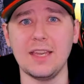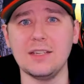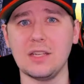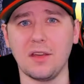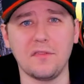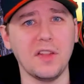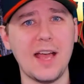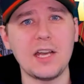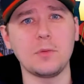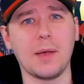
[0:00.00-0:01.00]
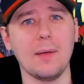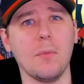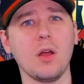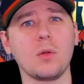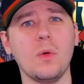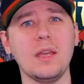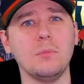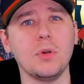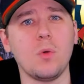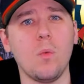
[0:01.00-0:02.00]
Into the Flash by Mark
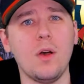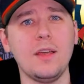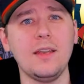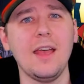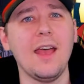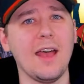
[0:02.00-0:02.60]
Waid Book 1,